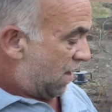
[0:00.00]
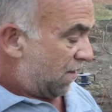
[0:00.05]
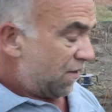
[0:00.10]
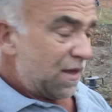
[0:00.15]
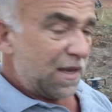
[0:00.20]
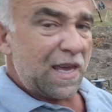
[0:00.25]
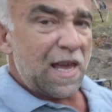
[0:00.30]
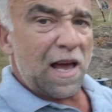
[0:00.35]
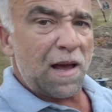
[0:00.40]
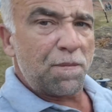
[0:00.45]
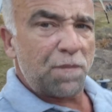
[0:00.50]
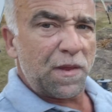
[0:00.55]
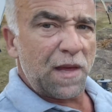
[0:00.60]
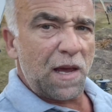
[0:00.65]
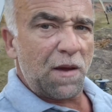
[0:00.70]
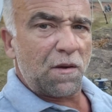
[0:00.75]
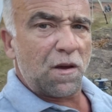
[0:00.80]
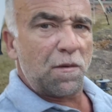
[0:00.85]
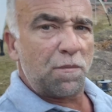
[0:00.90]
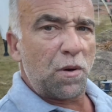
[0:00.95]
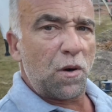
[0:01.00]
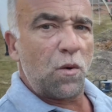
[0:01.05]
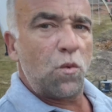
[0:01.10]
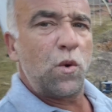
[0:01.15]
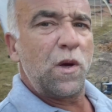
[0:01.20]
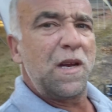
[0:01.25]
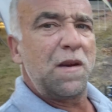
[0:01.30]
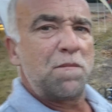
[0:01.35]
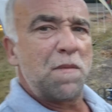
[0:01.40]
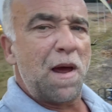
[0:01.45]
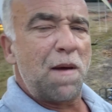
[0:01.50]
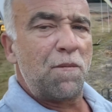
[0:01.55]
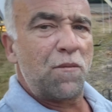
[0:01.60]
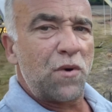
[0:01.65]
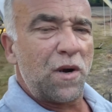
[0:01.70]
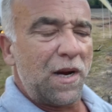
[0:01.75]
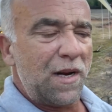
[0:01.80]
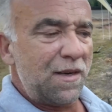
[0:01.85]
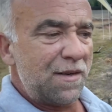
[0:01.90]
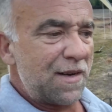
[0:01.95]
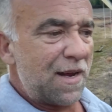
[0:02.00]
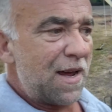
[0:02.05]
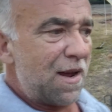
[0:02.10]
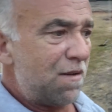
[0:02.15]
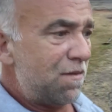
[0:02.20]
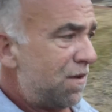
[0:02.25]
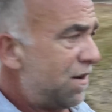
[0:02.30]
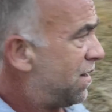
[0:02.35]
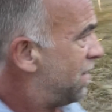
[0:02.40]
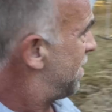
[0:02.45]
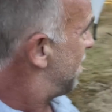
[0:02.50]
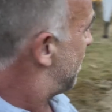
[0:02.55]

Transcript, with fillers: The gap there, we've got to put a weed membrane down.